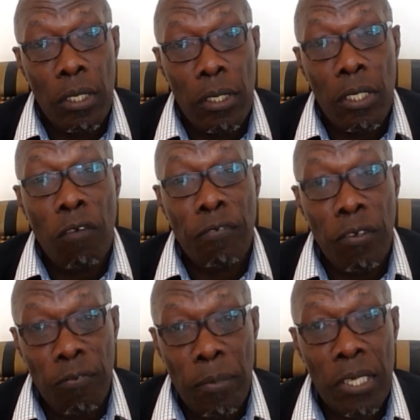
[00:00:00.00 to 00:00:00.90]
enough
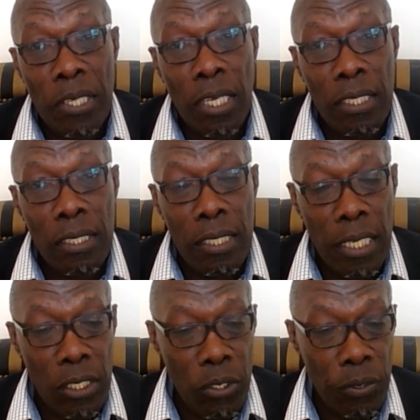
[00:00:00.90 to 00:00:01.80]
information is
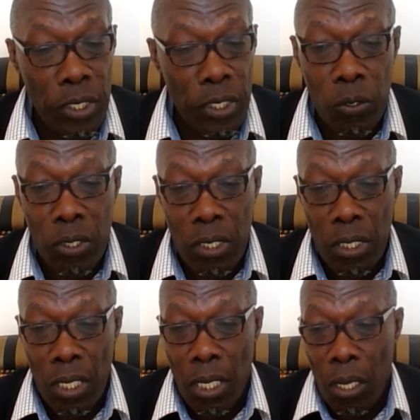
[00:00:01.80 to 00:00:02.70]
there to reduce
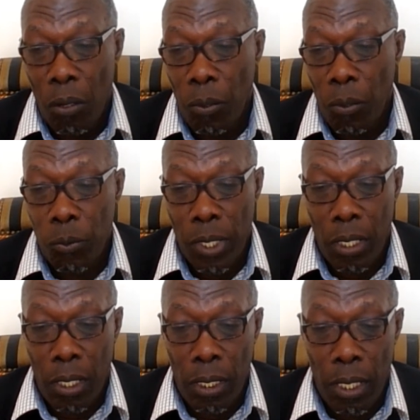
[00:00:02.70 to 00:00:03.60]
what
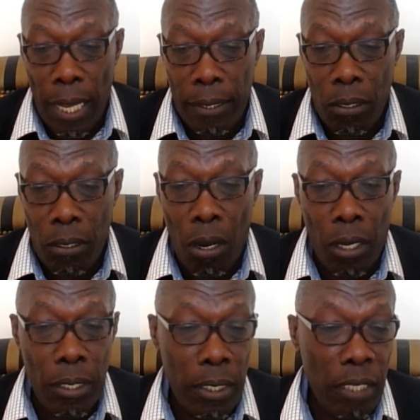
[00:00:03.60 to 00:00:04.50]
we like to
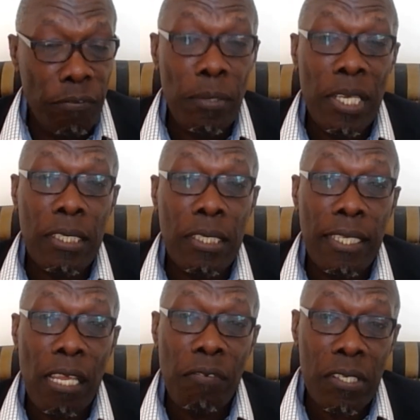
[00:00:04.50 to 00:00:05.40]
call the information
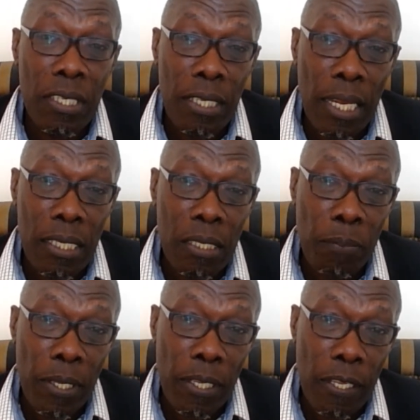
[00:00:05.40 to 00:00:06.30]
deficit that is
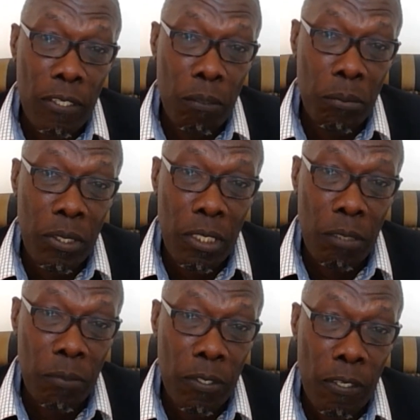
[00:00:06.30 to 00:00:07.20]
plaguing some
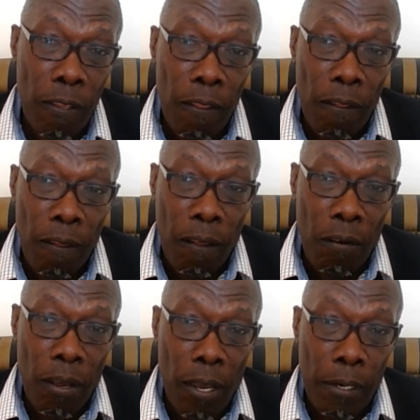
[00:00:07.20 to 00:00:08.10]
teams
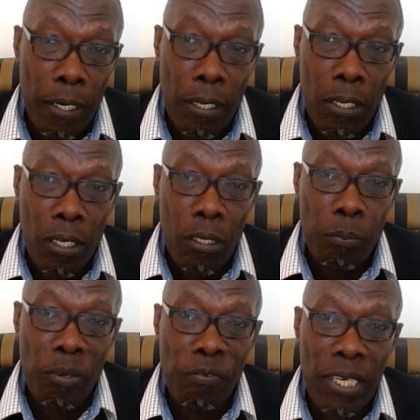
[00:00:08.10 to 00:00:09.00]
and
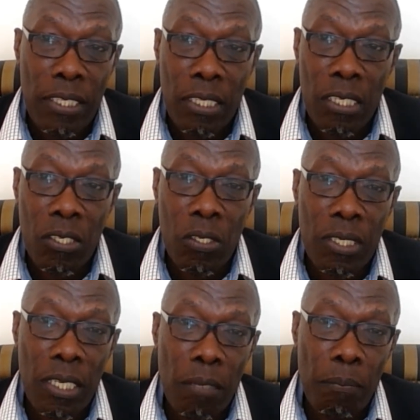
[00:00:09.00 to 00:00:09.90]
preventing the
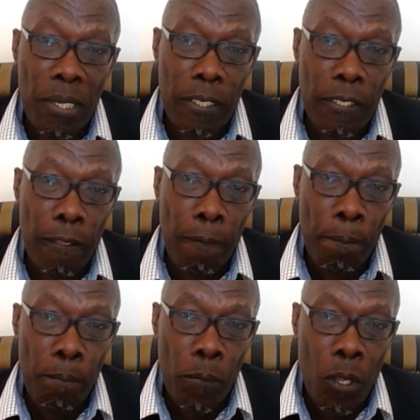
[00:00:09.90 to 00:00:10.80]
sustainability
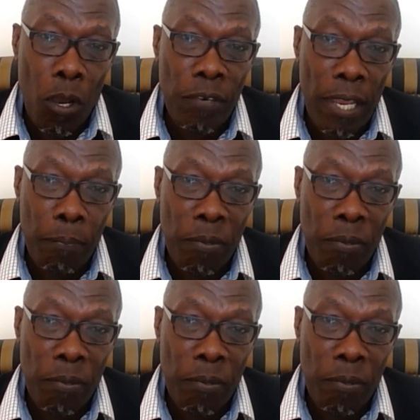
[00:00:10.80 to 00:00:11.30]
of high